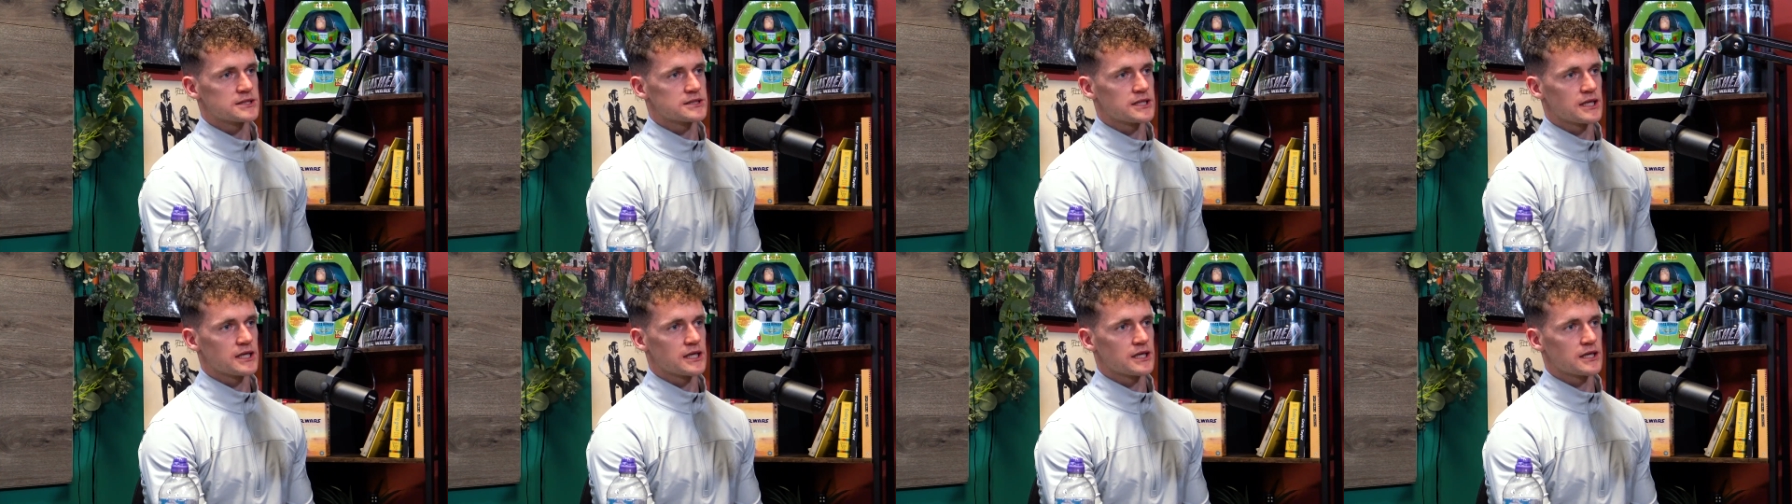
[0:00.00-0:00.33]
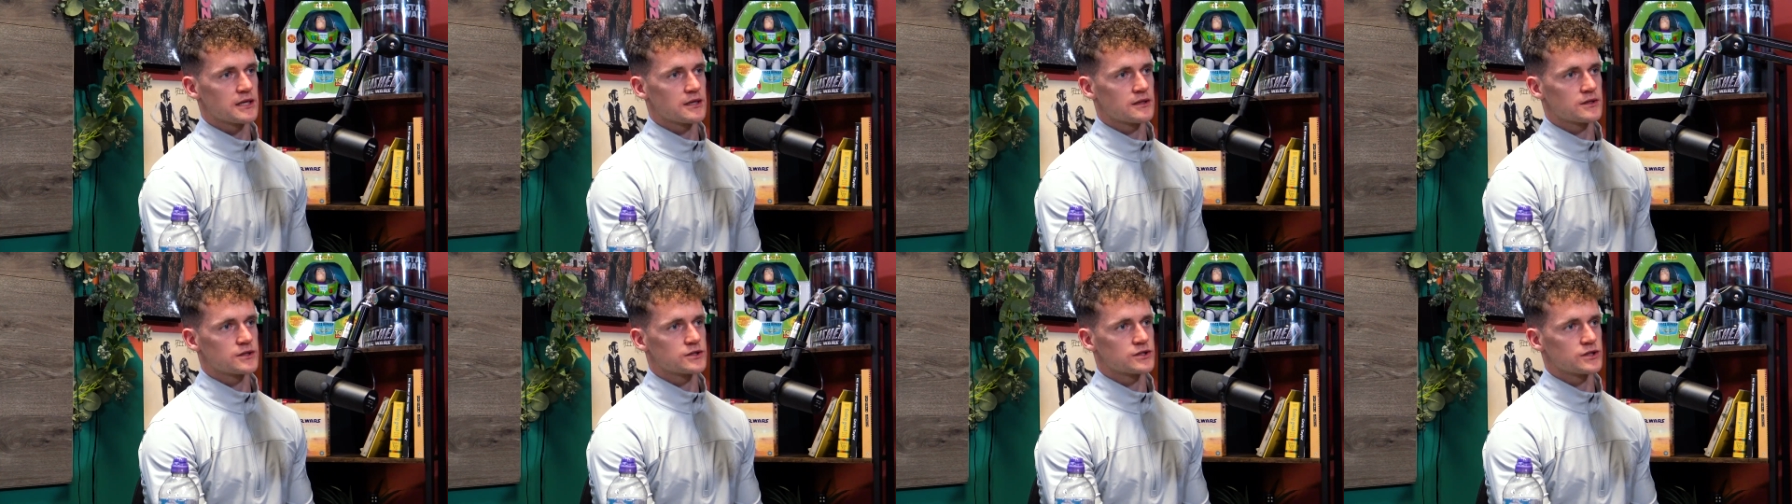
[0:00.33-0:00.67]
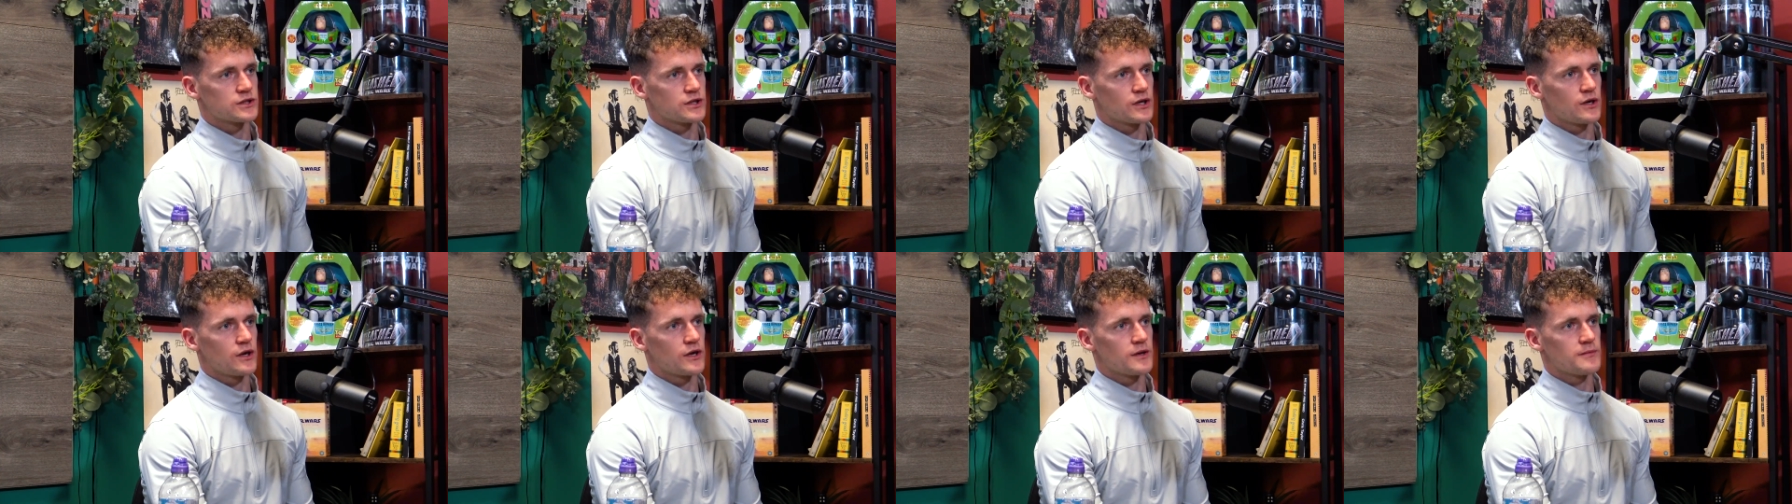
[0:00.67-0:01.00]
Like, yeah. you
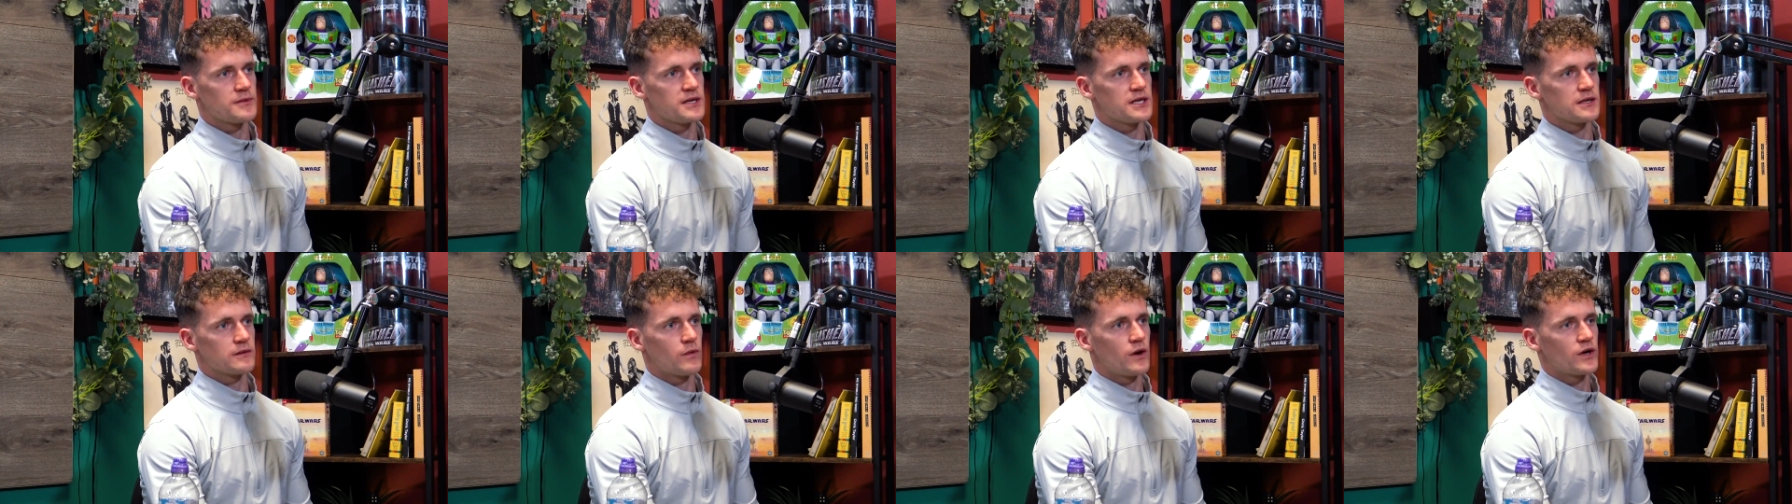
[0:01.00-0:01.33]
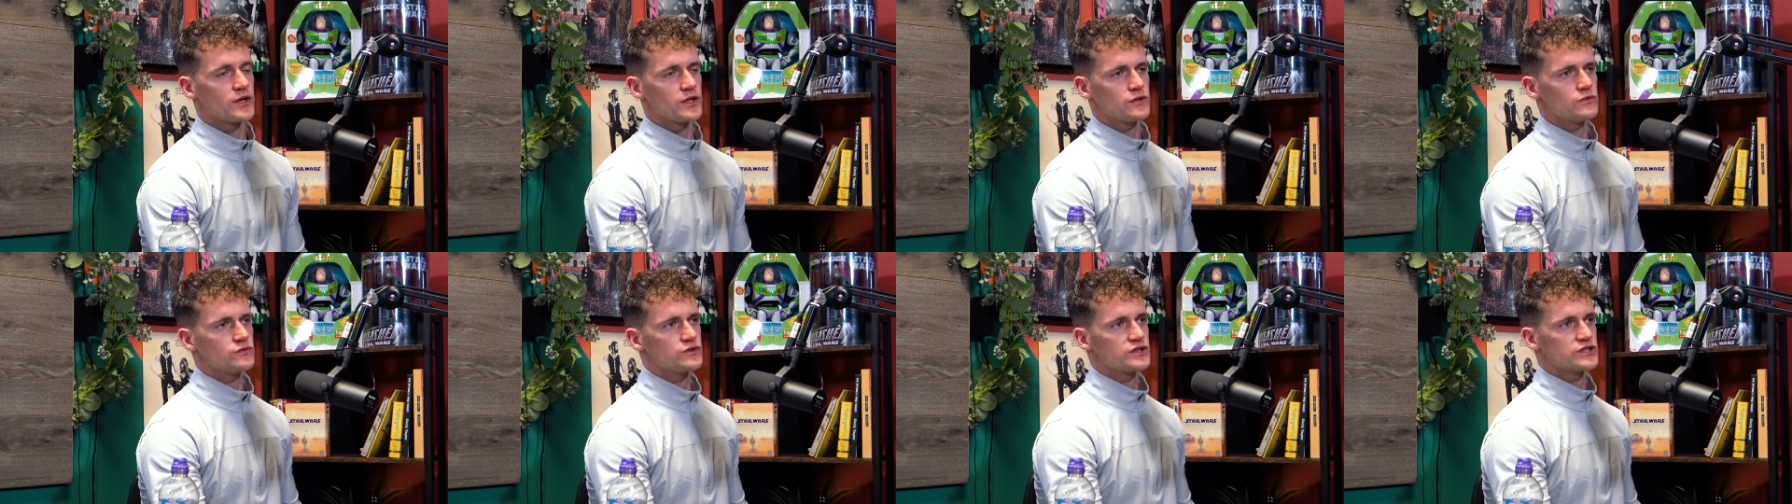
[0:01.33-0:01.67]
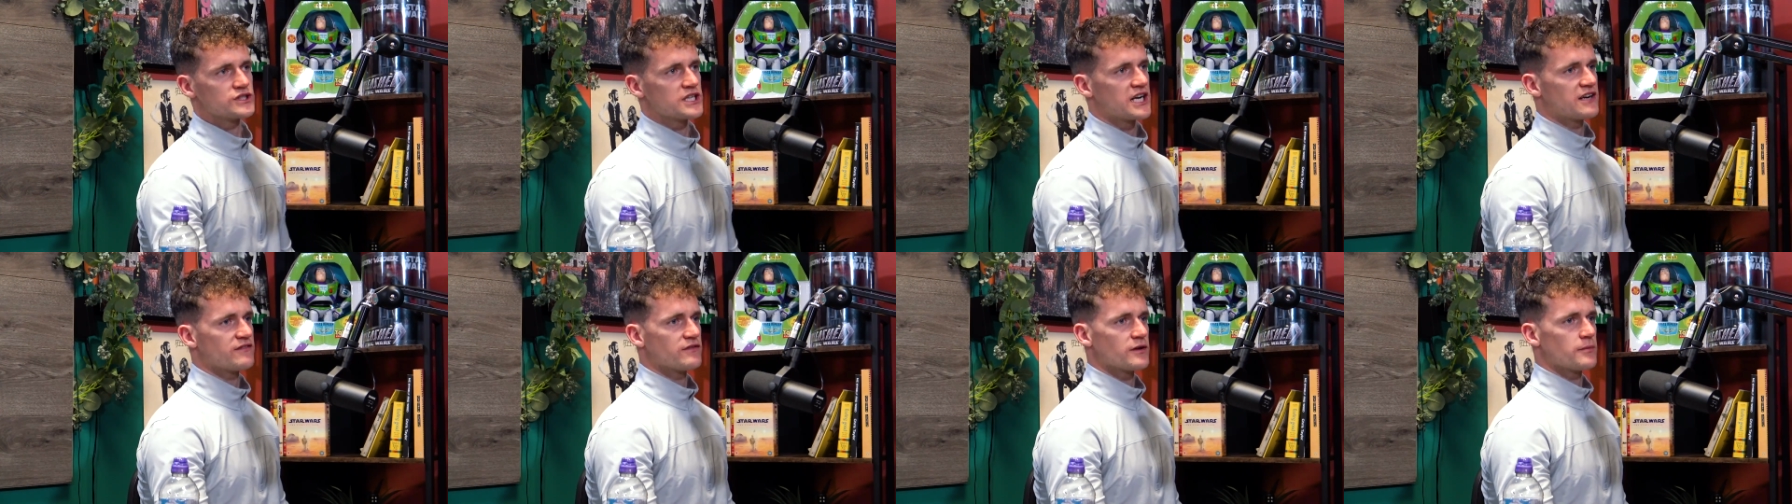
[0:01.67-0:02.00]
know what I mean? What use is
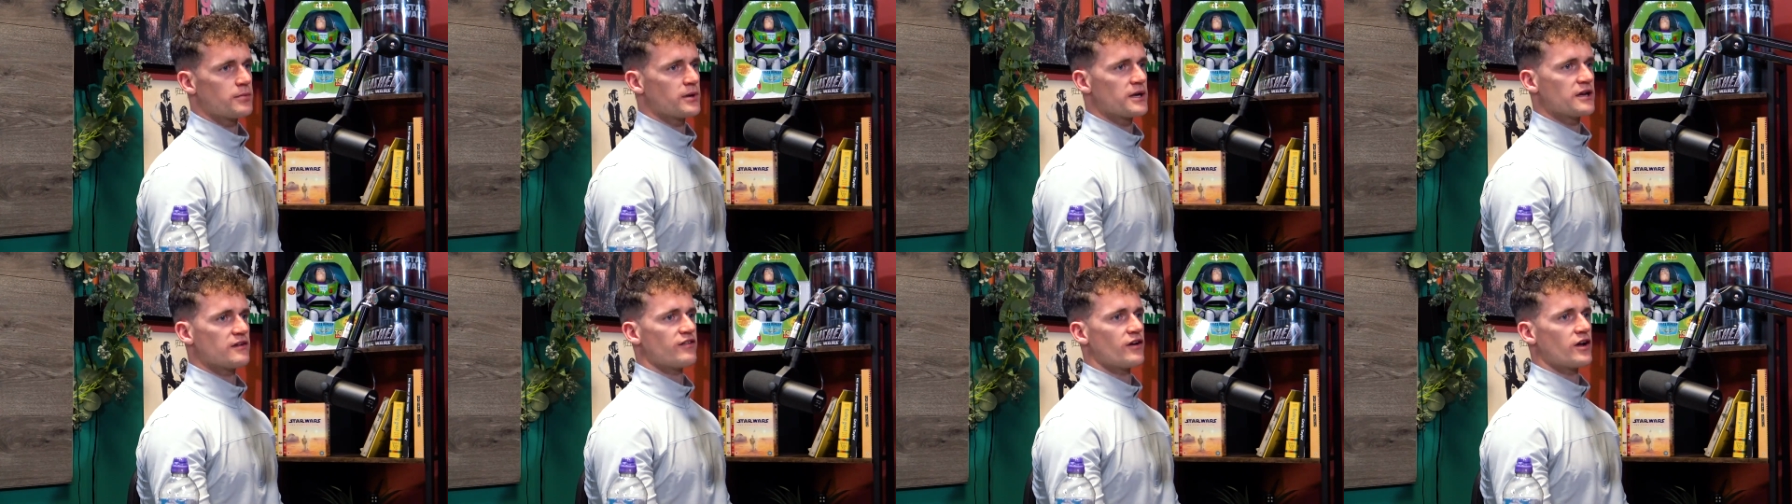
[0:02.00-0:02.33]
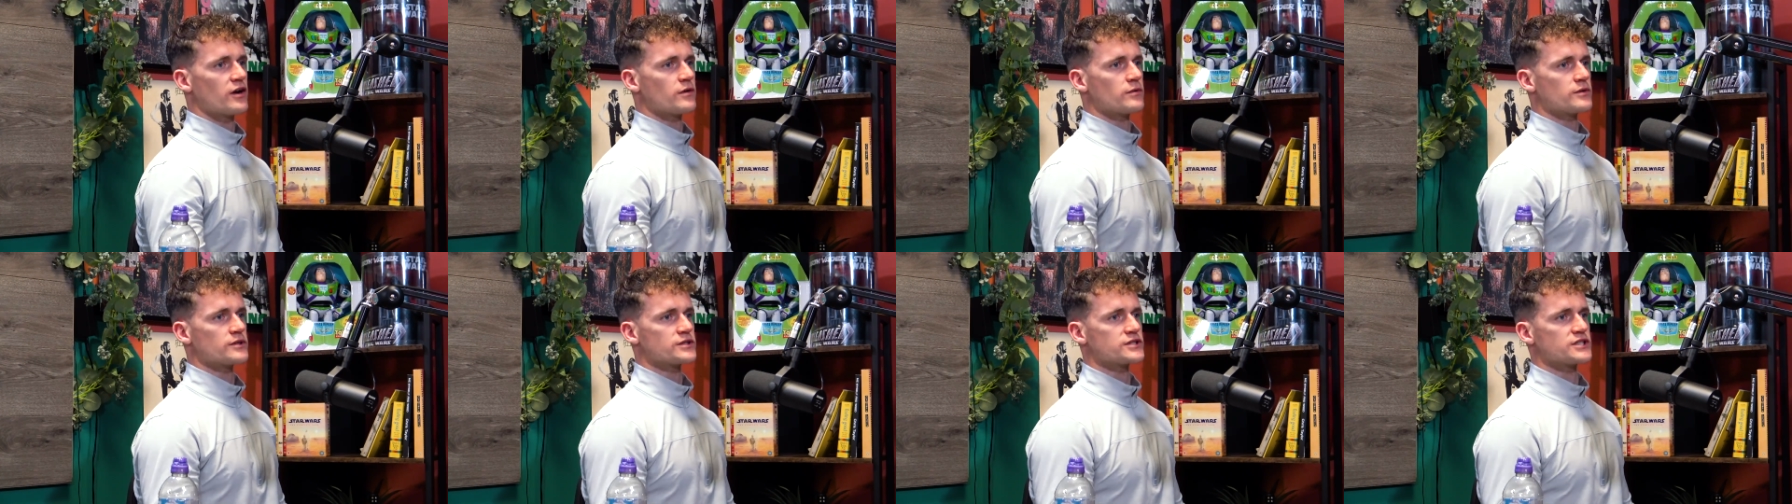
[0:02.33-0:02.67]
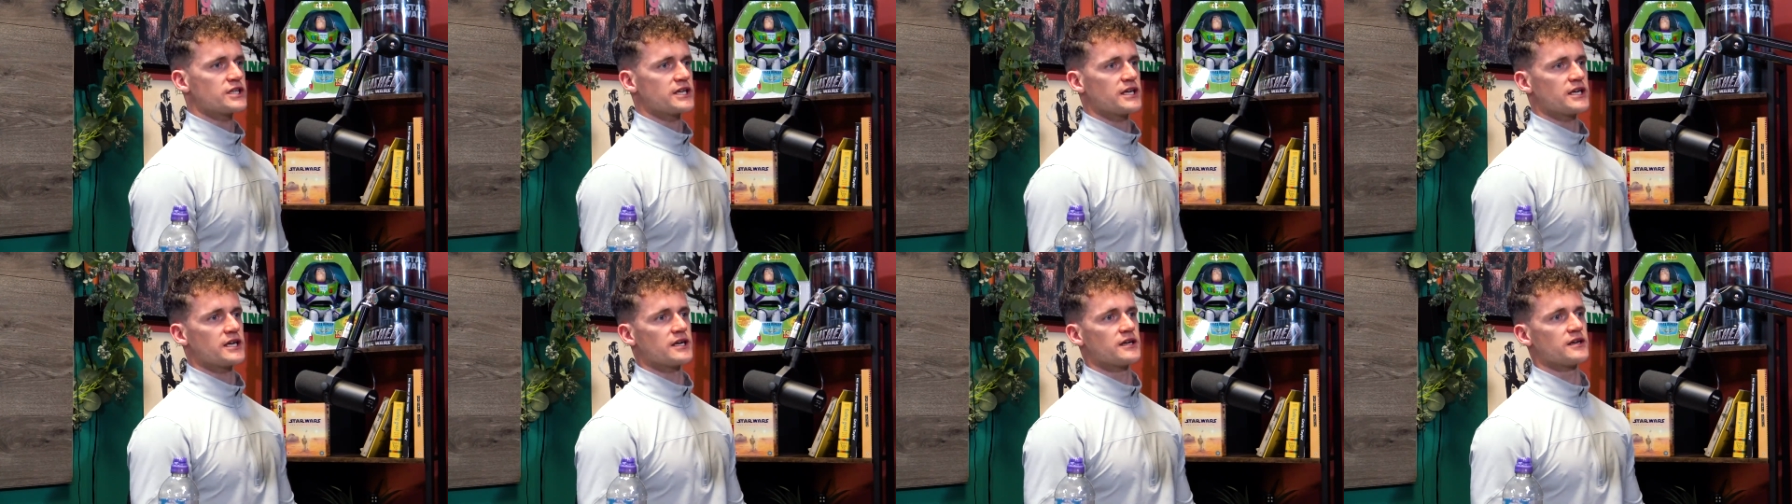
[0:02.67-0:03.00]
having a pile of followers
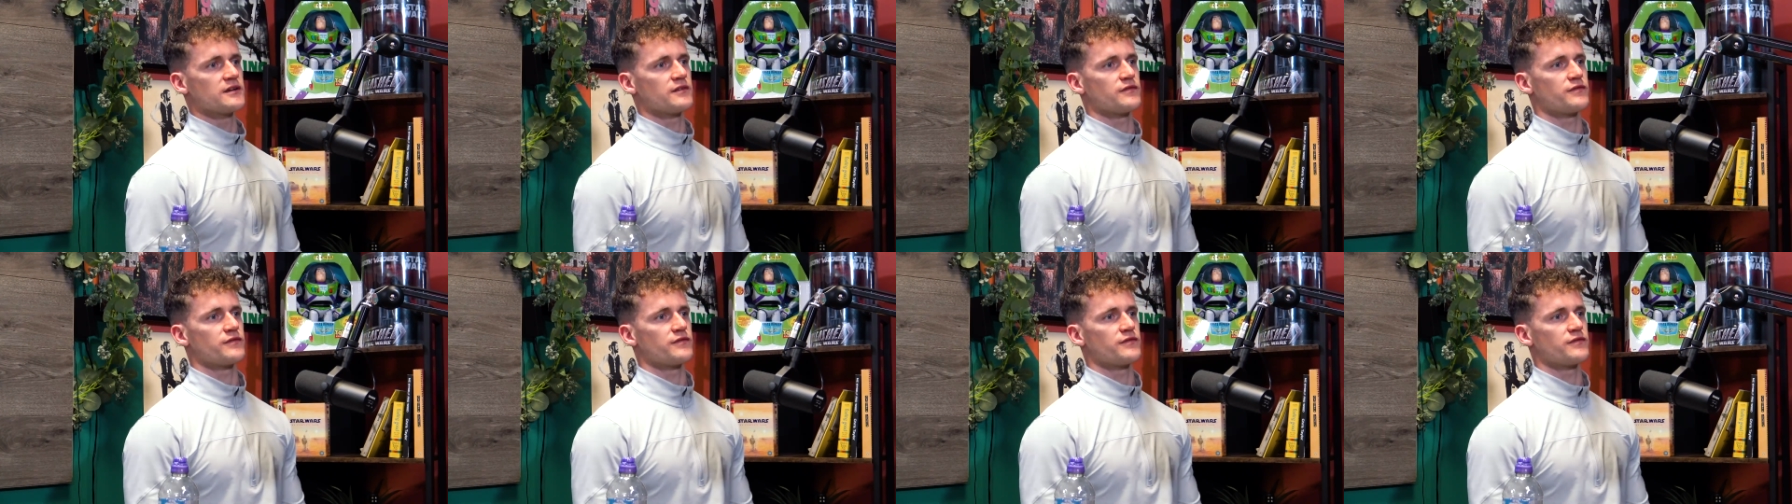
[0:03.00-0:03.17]
to you?